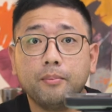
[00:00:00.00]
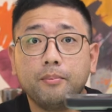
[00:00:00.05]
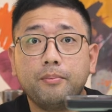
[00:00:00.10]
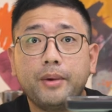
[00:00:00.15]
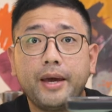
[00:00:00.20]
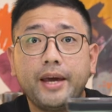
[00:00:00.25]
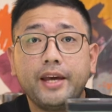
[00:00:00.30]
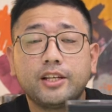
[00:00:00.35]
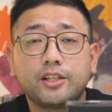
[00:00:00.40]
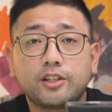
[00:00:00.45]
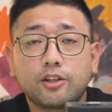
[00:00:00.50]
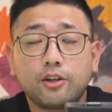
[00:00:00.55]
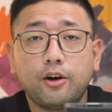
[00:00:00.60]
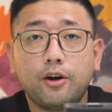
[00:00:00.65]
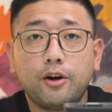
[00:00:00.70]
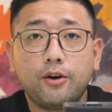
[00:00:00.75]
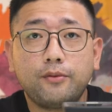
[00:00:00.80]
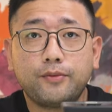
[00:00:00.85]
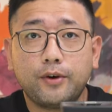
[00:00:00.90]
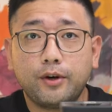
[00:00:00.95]
based
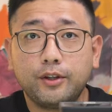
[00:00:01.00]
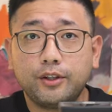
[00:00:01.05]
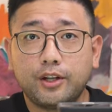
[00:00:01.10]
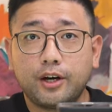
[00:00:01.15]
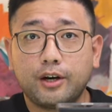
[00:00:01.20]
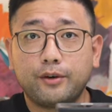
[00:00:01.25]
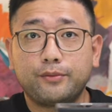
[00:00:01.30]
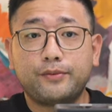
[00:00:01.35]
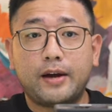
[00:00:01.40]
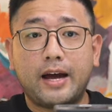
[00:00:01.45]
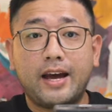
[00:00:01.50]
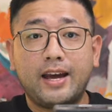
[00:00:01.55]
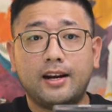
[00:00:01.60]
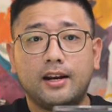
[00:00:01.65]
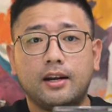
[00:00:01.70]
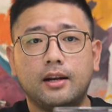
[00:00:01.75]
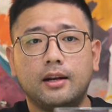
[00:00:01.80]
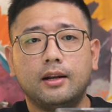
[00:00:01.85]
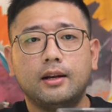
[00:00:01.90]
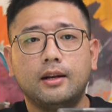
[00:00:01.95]
off on their
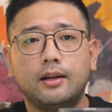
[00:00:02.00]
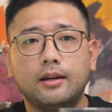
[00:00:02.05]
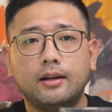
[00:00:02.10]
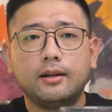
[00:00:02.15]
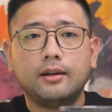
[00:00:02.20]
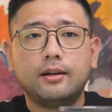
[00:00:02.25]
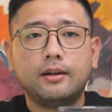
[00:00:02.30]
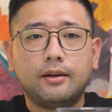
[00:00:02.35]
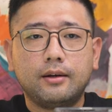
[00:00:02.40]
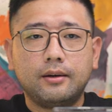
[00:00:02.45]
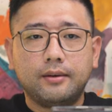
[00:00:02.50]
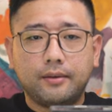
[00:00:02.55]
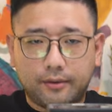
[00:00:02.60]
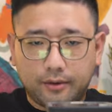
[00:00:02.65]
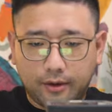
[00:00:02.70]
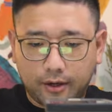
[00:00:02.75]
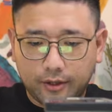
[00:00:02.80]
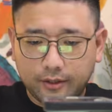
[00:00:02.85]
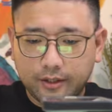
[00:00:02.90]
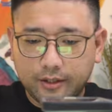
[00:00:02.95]
file,
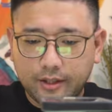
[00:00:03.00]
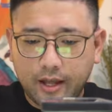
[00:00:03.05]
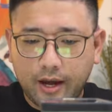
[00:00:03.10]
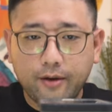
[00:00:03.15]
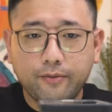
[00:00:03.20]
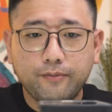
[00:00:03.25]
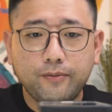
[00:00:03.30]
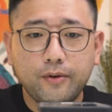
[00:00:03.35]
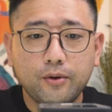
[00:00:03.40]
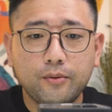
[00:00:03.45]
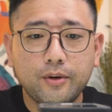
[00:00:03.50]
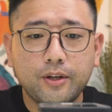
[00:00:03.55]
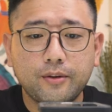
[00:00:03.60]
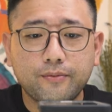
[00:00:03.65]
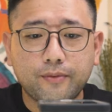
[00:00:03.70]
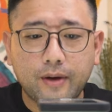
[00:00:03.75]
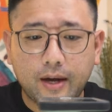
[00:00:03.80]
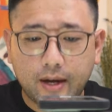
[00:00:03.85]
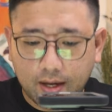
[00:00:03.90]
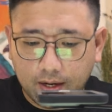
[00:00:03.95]
on the dye fluid
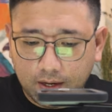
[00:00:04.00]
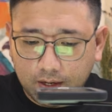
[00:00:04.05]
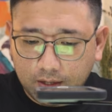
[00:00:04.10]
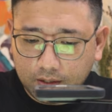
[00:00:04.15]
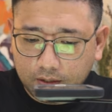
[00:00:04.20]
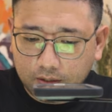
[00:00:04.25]
file.